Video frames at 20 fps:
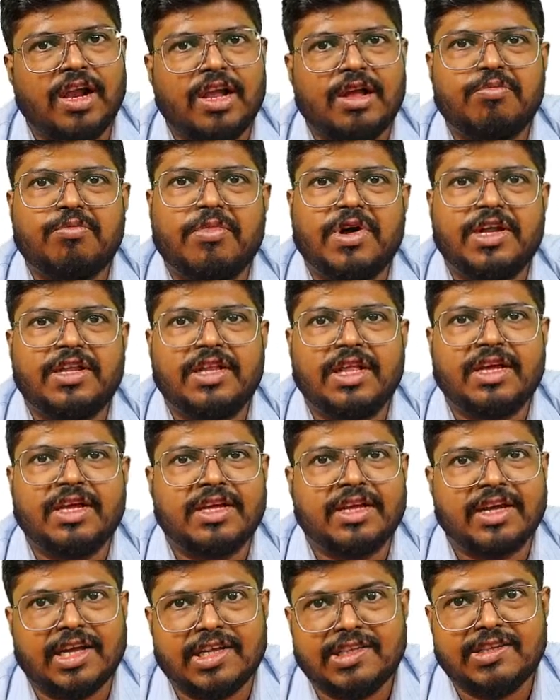but the
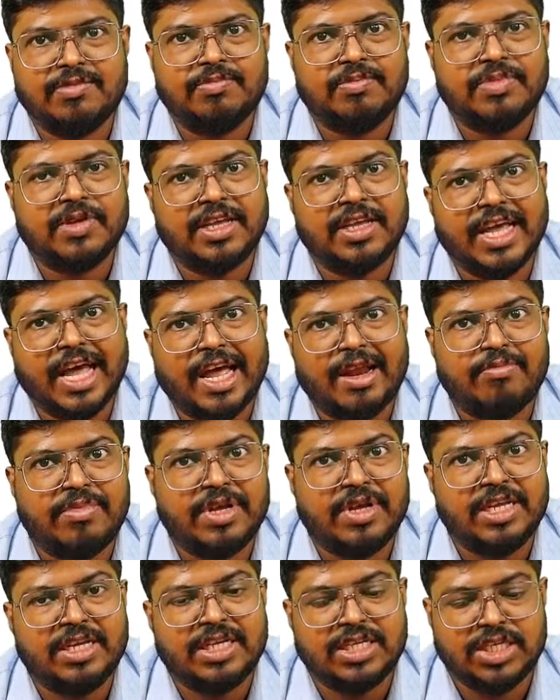cusp can
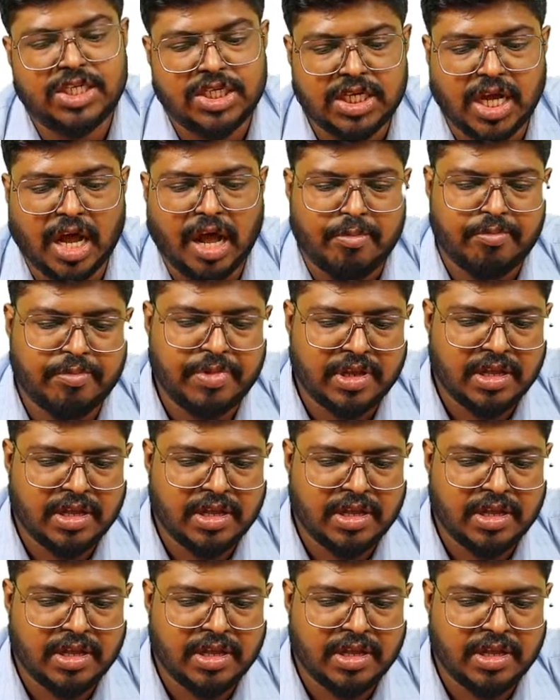be sharp.